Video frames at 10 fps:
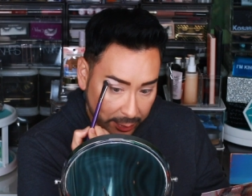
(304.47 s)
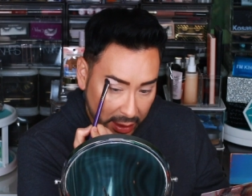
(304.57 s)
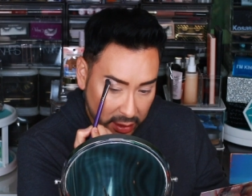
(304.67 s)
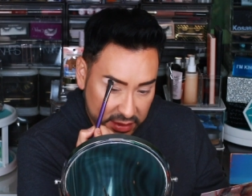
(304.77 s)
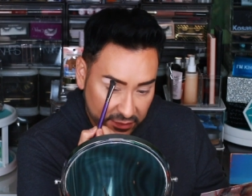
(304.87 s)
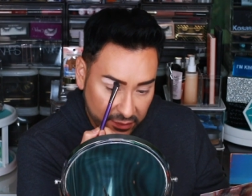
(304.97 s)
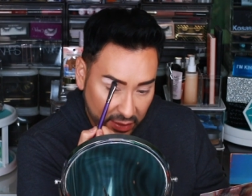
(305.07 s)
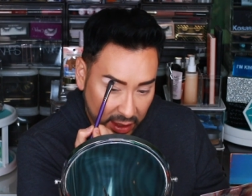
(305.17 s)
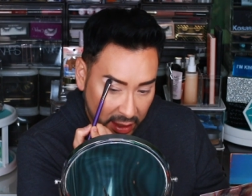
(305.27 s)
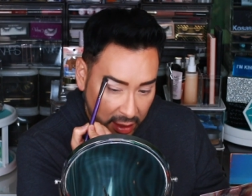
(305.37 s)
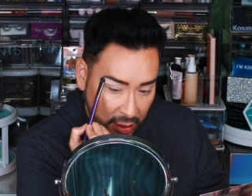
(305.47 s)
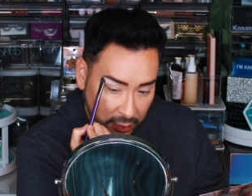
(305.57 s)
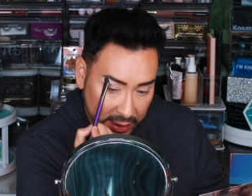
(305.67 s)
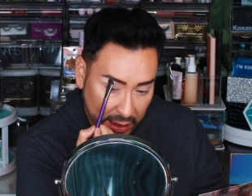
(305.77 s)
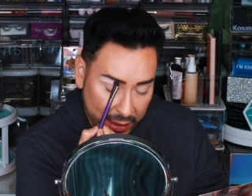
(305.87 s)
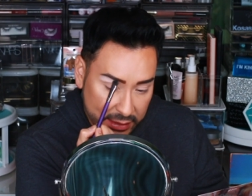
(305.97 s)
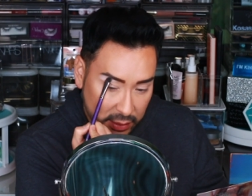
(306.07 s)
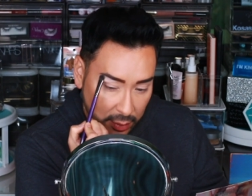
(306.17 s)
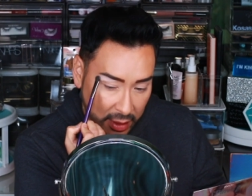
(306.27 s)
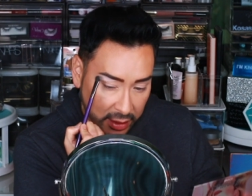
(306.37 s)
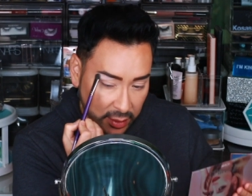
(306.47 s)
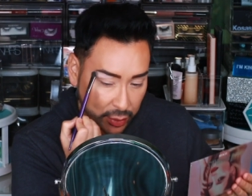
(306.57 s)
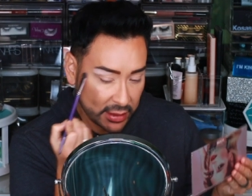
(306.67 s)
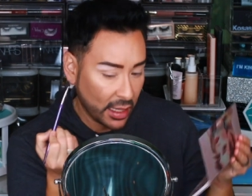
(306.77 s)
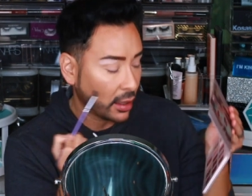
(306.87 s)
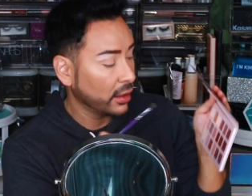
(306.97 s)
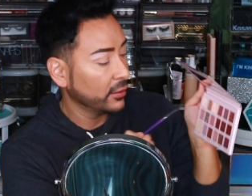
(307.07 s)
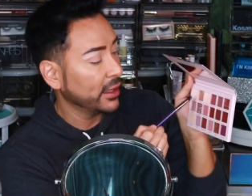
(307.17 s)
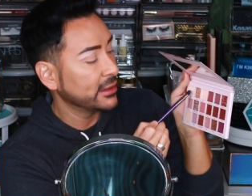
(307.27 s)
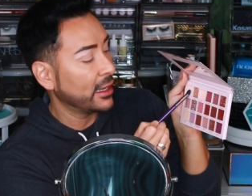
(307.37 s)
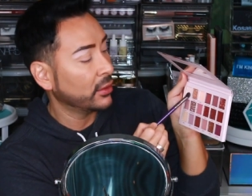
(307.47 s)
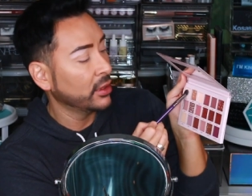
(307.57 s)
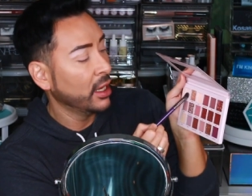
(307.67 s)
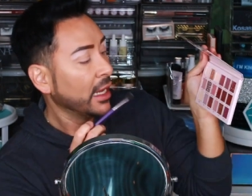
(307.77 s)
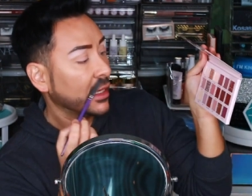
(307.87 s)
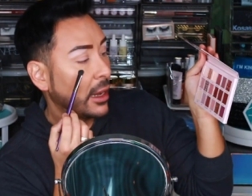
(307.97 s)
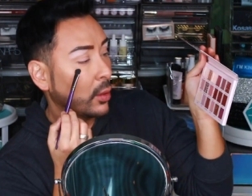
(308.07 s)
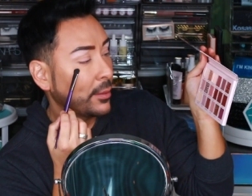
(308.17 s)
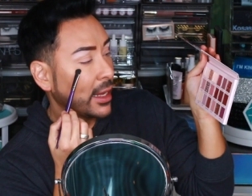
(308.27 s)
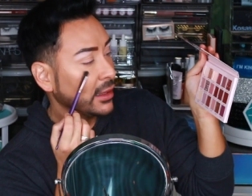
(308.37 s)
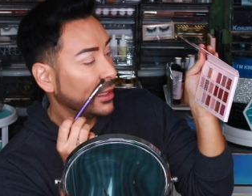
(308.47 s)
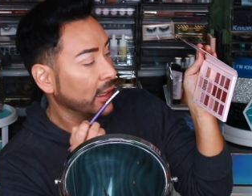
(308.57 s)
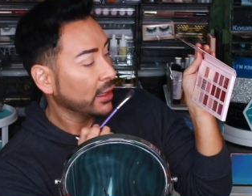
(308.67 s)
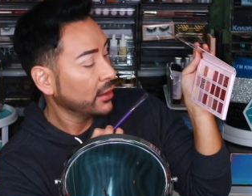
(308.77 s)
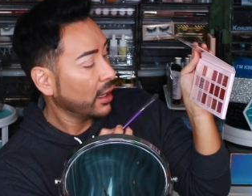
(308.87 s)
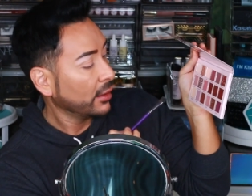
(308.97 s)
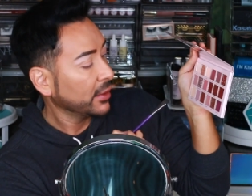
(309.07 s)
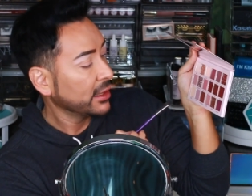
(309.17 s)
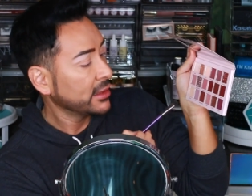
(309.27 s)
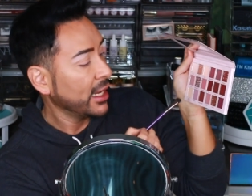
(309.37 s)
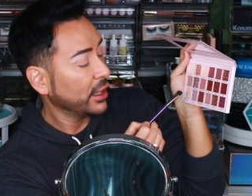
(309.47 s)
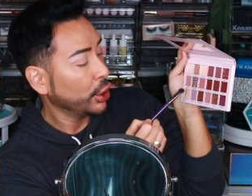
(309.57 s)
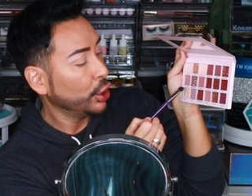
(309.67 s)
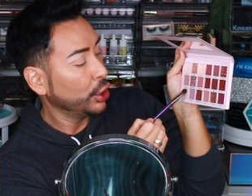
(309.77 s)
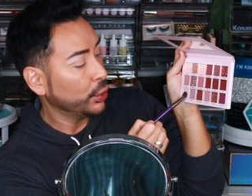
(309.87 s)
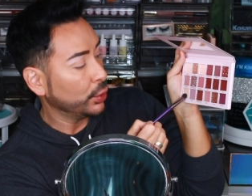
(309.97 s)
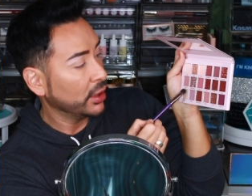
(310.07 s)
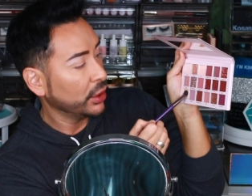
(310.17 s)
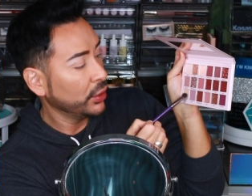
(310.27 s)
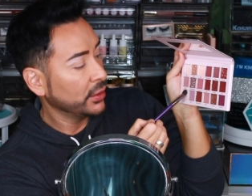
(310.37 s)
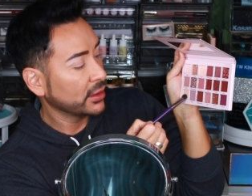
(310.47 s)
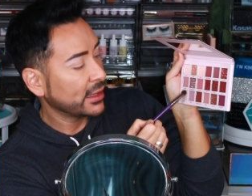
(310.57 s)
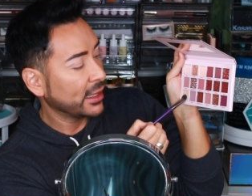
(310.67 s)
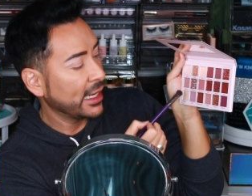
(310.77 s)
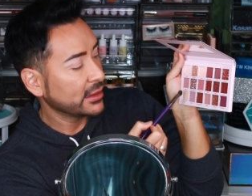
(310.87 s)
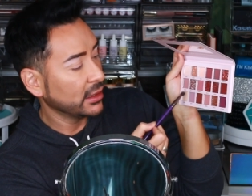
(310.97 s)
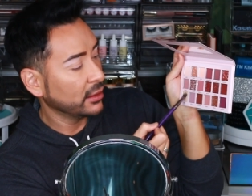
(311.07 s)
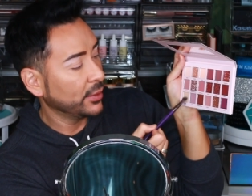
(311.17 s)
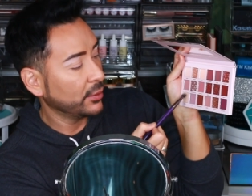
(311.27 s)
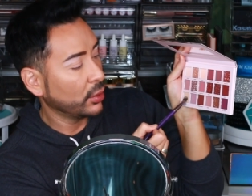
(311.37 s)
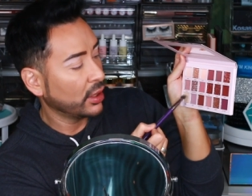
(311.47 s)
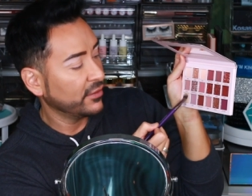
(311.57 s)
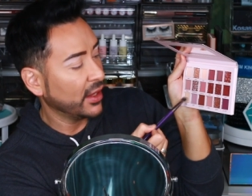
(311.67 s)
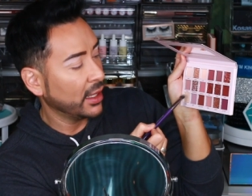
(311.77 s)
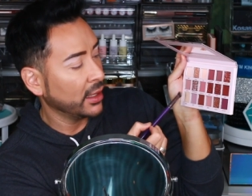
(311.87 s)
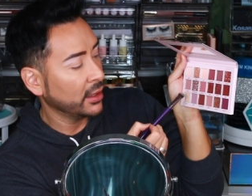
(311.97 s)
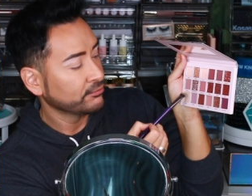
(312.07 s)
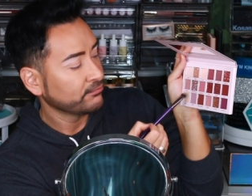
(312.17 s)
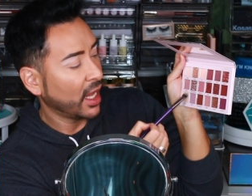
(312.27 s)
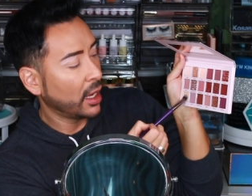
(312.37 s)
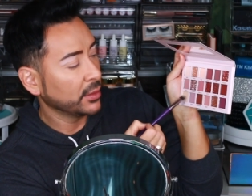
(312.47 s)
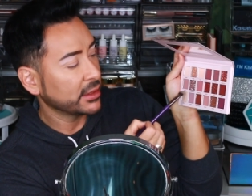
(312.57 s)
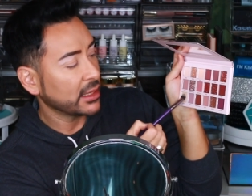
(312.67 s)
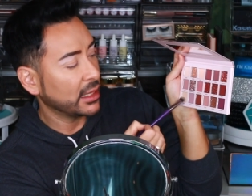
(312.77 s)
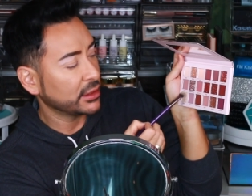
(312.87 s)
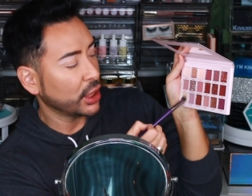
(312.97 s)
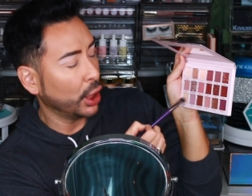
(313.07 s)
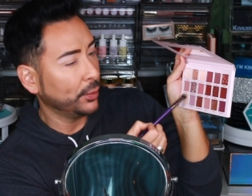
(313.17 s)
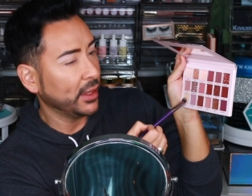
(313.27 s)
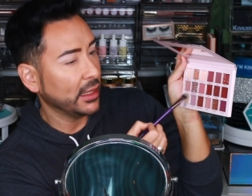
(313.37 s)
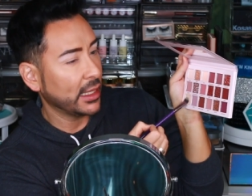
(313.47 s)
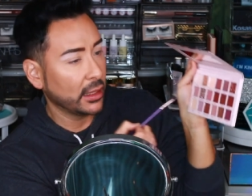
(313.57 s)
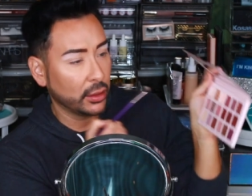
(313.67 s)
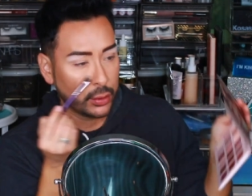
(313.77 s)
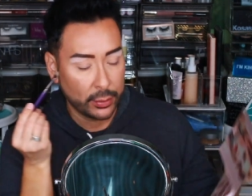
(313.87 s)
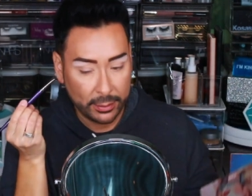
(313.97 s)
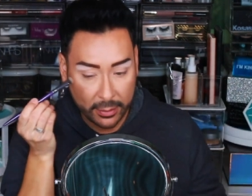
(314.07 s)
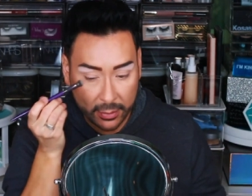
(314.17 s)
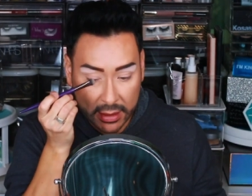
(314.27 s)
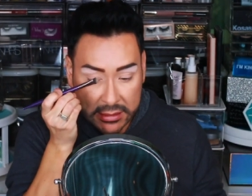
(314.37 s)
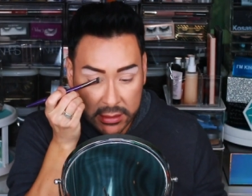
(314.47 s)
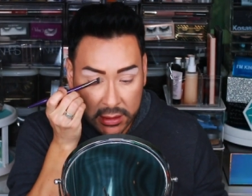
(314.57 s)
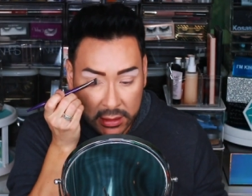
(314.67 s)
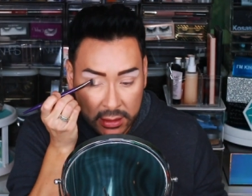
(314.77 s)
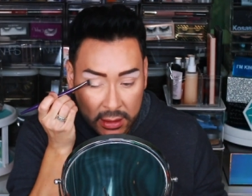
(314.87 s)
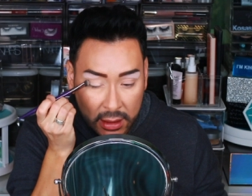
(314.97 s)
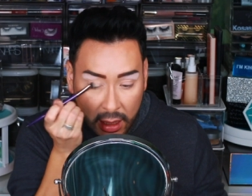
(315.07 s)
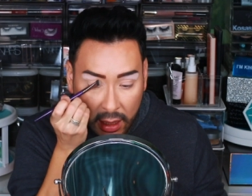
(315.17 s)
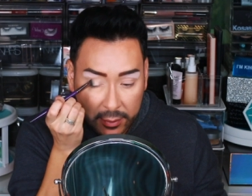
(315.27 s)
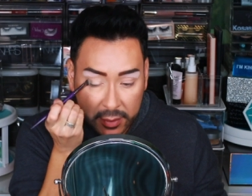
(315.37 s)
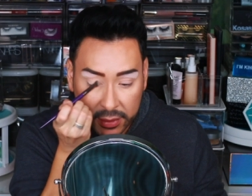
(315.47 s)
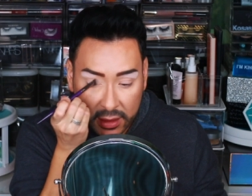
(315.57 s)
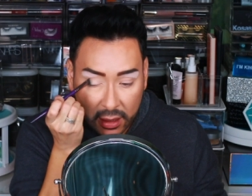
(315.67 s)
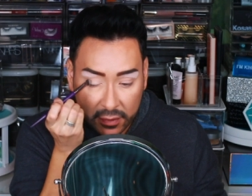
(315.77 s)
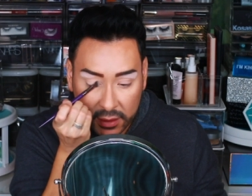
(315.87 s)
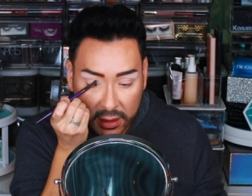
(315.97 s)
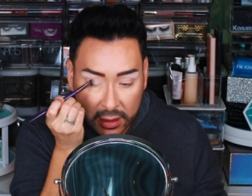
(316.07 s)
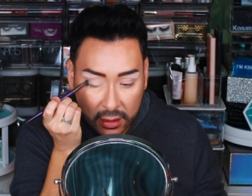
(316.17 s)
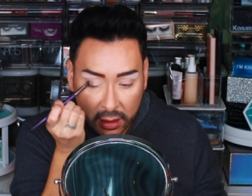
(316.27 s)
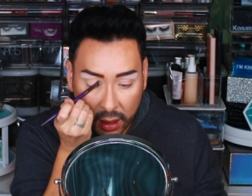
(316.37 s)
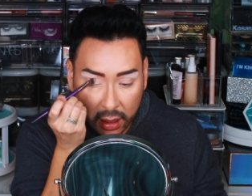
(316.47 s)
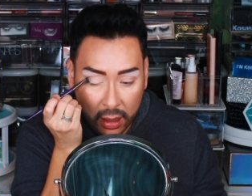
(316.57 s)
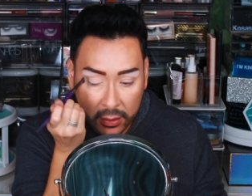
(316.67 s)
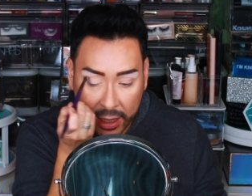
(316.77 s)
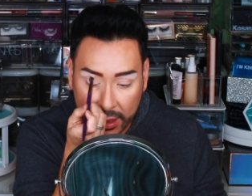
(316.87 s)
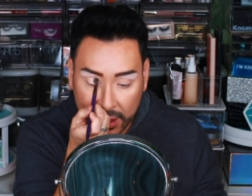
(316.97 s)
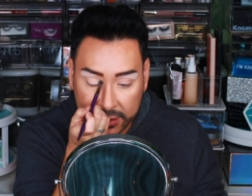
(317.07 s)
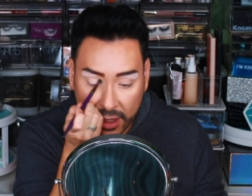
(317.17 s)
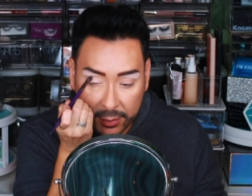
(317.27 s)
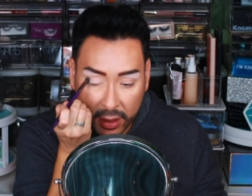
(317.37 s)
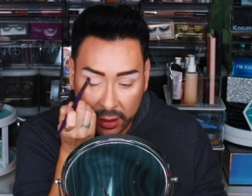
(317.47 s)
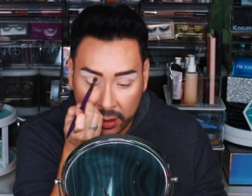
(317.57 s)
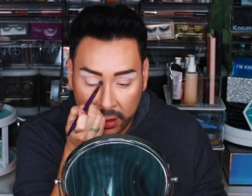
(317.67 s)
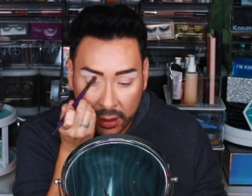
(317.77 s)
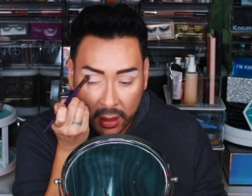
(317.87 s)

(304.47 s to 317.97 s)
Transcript: Bear is very light, so I'm not gonna bring that all the way down. Now on my lid, I'm gonna take Nude. Nude looks like it has a little bit more of a, almost a taupey yellow mustard. I'm gonna put that on the lid. Oh, okay, I like that better.